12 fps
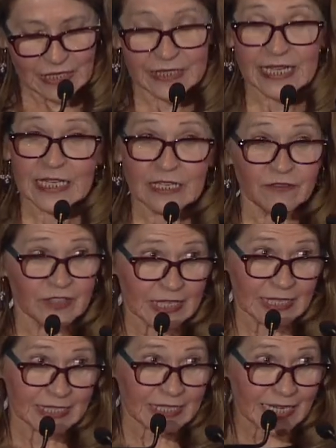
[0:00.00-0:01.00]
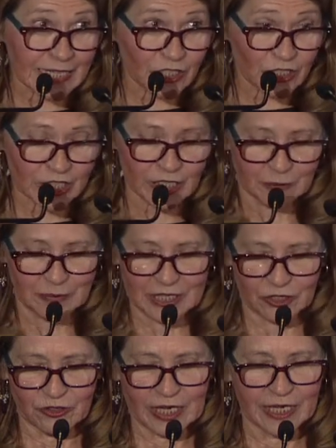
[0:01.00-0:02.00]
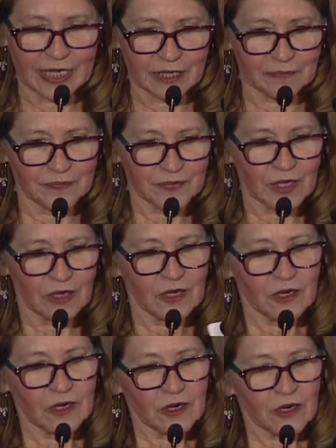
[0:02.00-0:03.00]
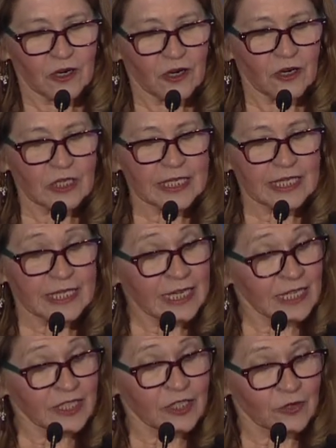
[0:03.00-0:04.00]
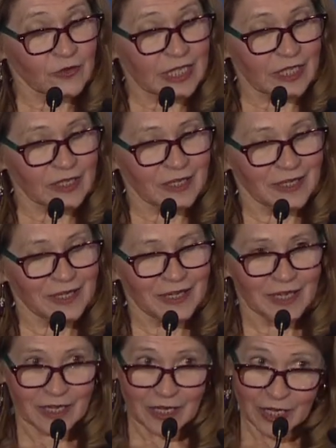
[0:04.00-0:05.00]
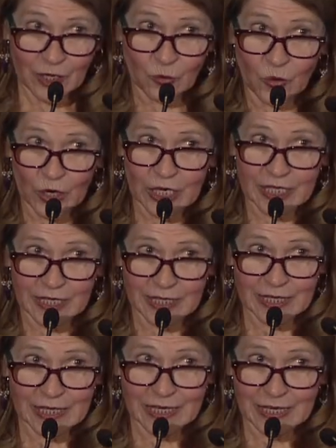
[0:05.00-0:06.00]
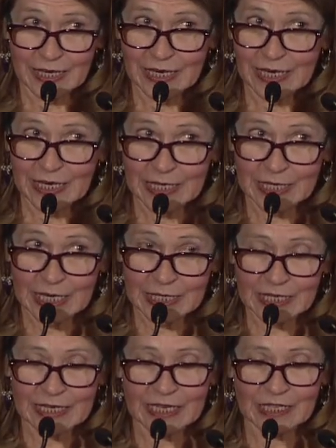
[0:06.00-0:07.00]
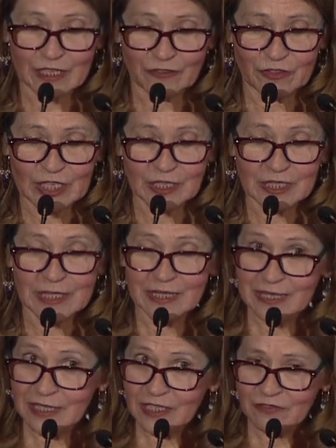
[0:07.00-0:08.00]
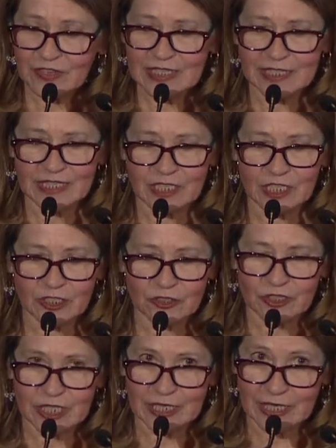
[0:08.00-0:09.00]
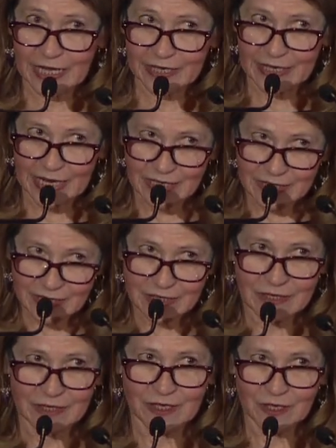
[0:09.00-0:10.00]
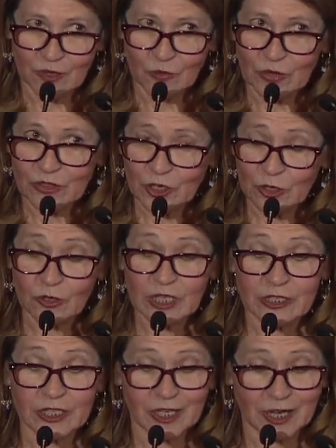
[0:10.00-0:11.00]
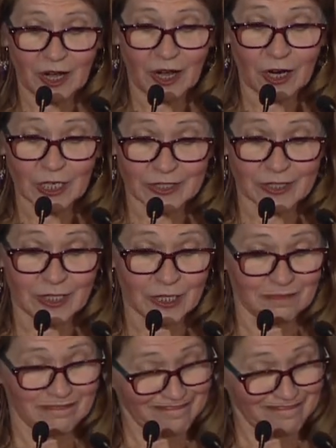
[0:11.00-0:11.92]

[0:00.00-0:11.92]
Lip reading: Dave is an engineer by training. Early in his career, he worked in an unlikely field, the defense industry, and yes, with the nuclear arsenal.